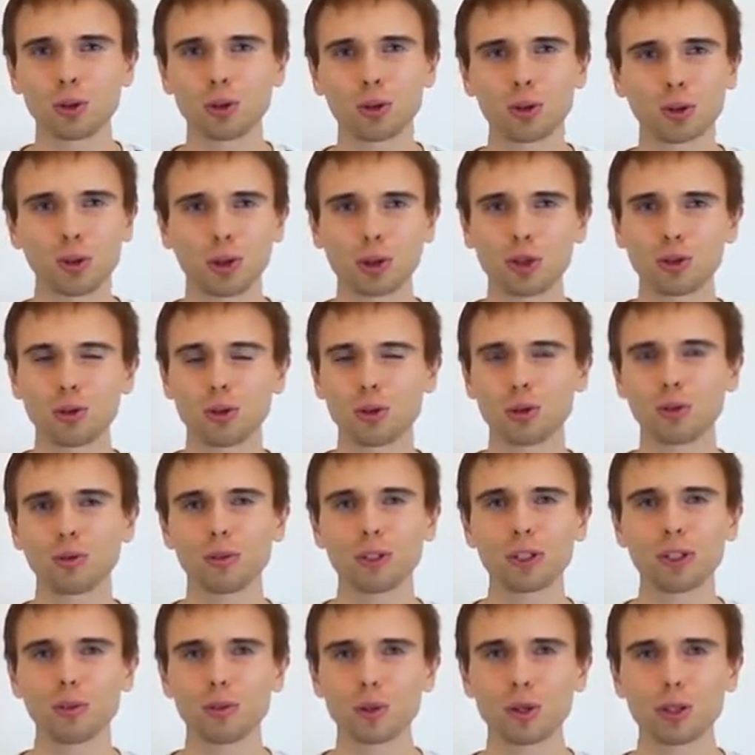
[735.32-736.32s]
that is
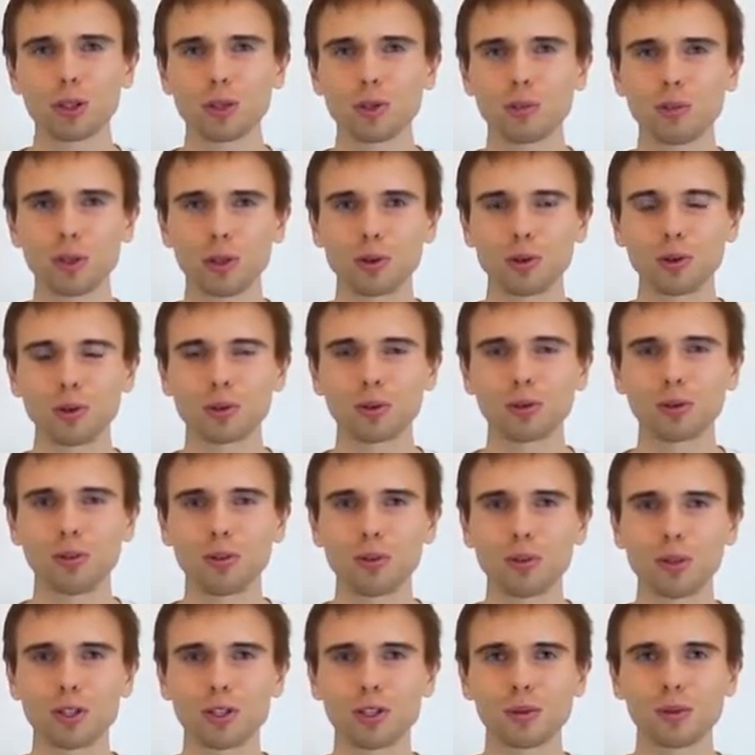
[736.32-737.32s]
impossible to feel in the
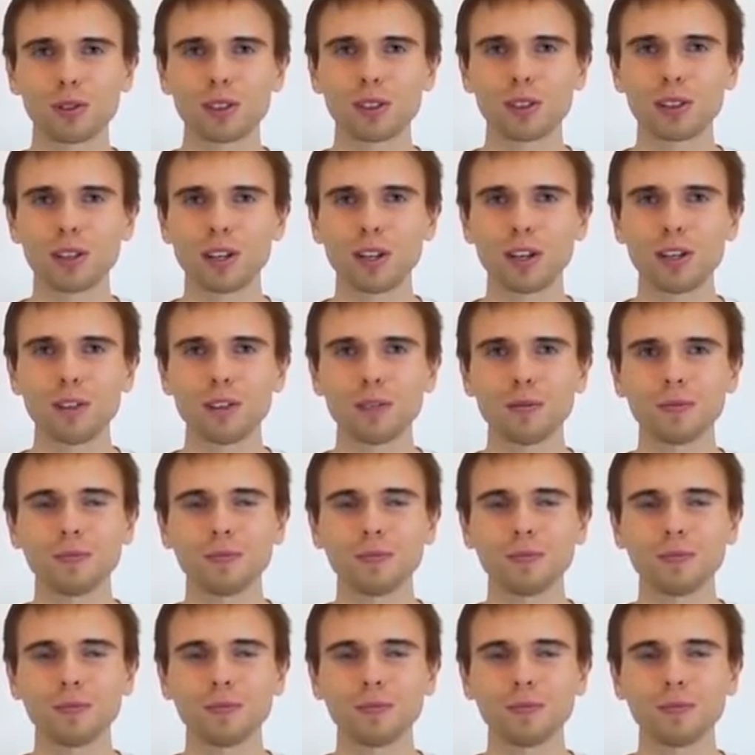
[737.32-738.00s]
normal state.